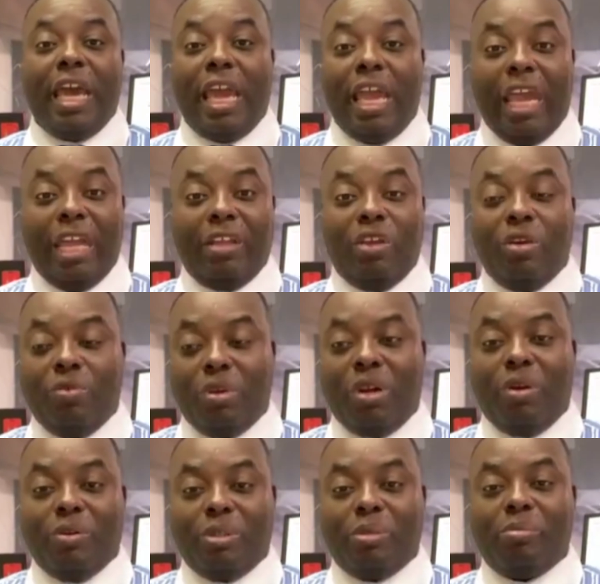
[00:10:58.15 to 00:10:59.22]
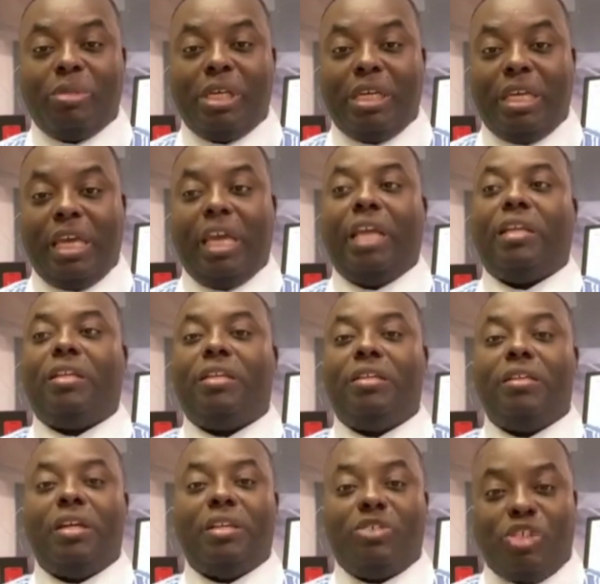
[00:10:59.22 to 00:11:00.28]
and you would ultimately get
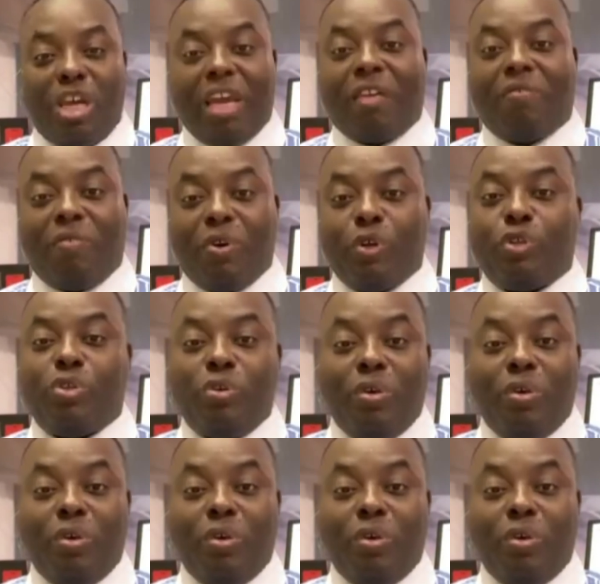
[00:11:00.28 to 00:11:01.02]
a check for